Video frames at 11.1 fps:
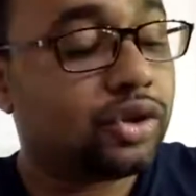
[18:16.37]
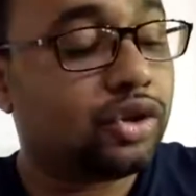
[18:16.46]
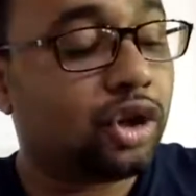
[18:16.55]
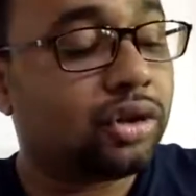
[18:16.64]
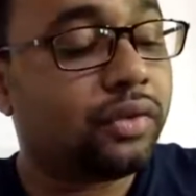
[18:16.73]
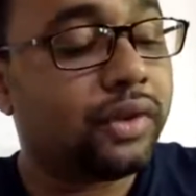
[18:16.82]

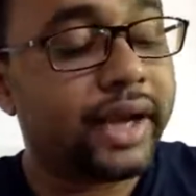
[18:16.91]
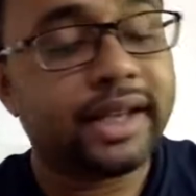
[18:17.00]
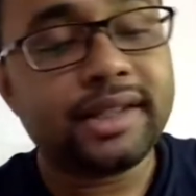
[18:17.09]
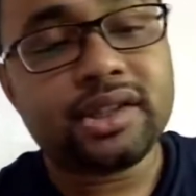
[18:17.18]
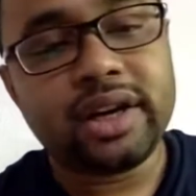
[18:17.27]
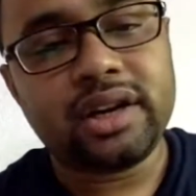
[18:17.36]
Dr.
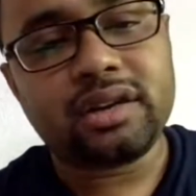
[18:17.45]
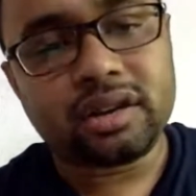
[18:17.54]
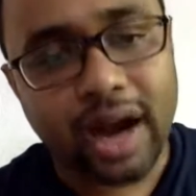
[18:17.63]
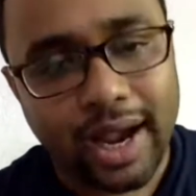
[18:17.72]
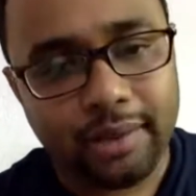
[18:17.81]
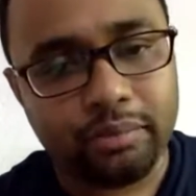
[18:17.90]
Frankenstein's
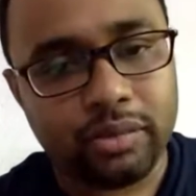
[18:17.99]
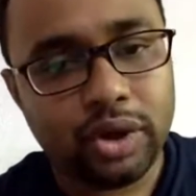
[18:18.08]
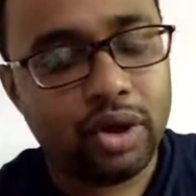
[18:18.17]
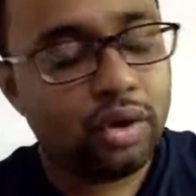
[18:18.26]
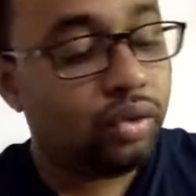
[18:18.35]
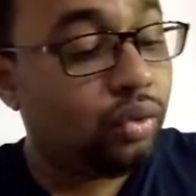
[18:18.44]
crime
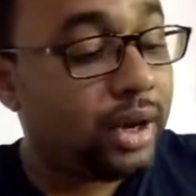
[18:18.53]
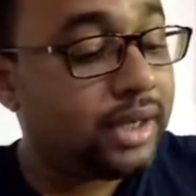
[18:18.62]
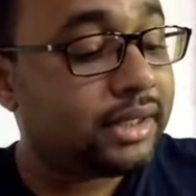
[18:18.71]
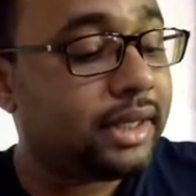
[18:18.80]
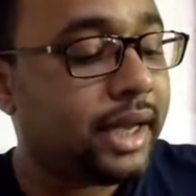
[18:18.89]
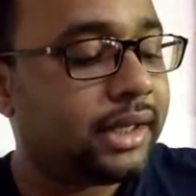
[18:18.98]

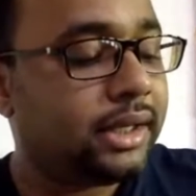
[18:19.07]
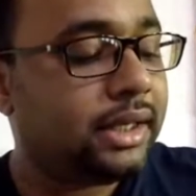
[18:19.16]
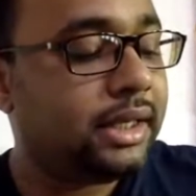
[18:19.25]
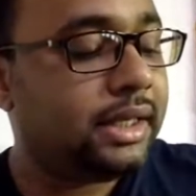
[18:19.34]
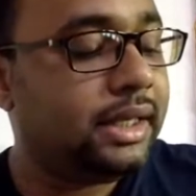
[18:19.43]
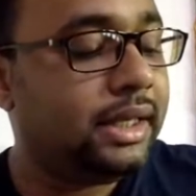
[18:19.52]
was that
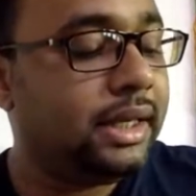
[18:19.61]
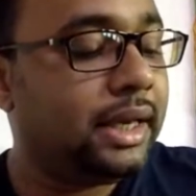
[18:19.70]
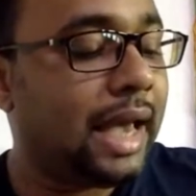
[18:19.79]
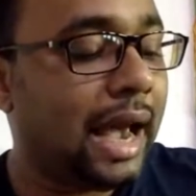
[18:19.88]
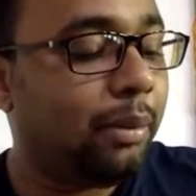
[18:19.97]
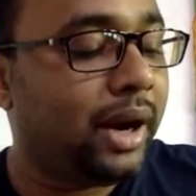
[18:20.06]
he
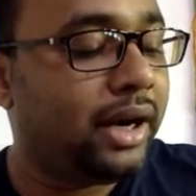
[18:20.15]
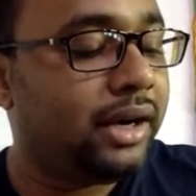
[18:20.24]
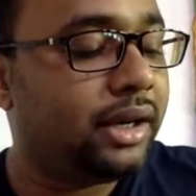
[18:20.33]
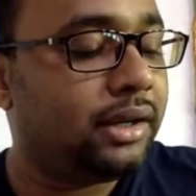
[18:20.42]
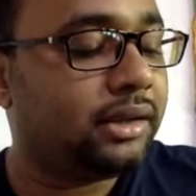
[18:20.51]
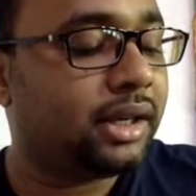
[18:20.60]

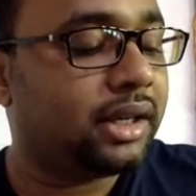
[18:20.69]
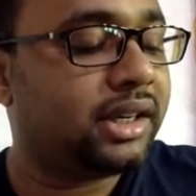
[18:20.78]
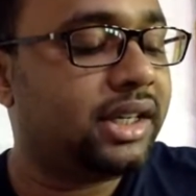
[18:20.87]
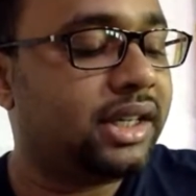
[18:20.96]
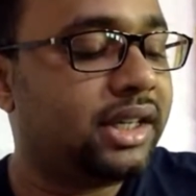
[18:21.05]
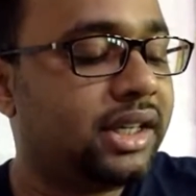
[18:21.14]
abandoned the
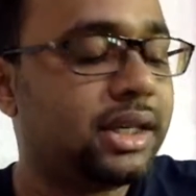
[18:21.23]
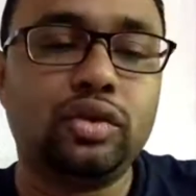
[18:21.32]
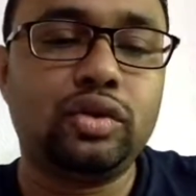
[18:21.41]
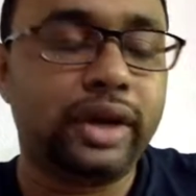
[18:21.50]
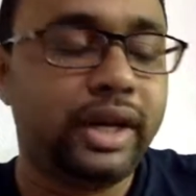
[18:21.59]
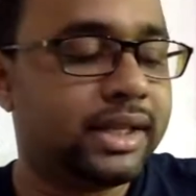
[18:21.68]
creature
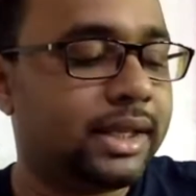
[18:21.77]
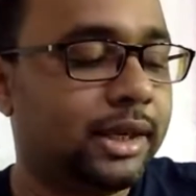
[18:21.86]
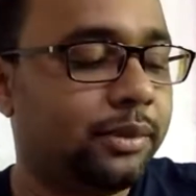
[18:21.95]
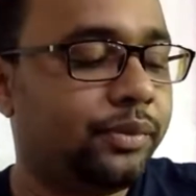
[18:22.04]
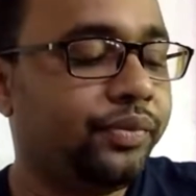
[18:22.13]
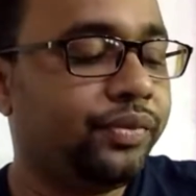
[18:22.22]
to itself.